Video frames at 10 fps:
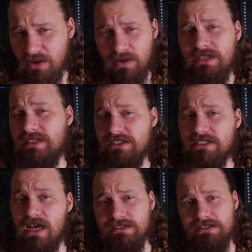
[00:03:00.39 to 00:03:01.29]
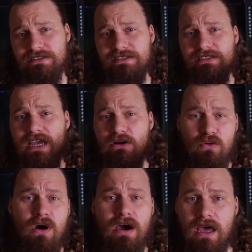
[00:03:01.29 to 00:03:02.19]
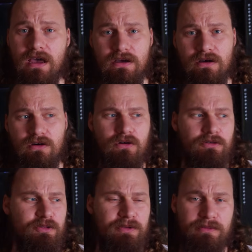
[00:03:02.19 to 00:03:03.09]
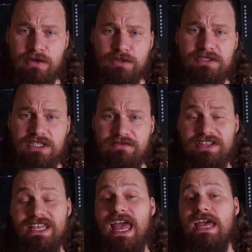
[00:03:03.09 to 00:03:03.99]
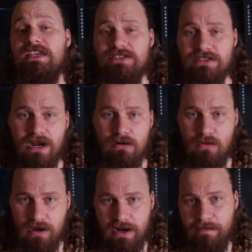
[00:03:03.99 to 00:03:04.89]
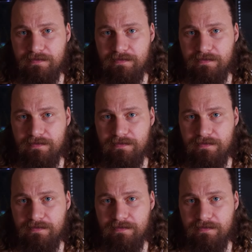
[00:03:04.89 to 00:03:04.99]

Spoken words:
I want to discuss is the Arowana, or to be more specific, the Asian Arowana.